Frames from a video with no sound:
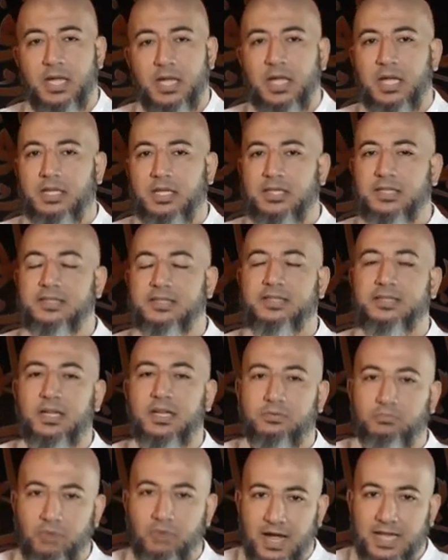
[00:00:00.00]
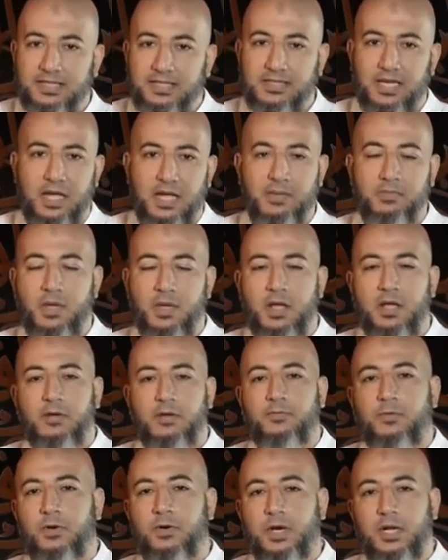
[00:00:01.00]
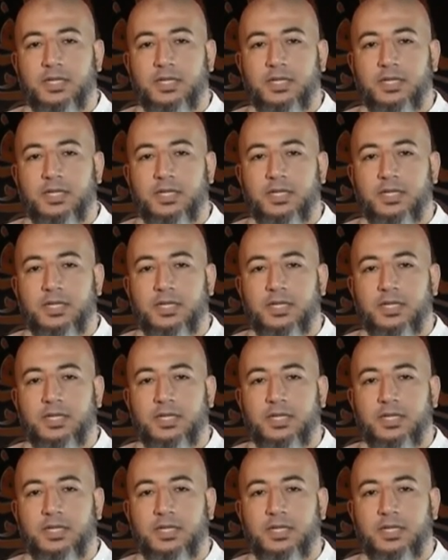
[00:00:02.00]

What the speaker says: it is the right time for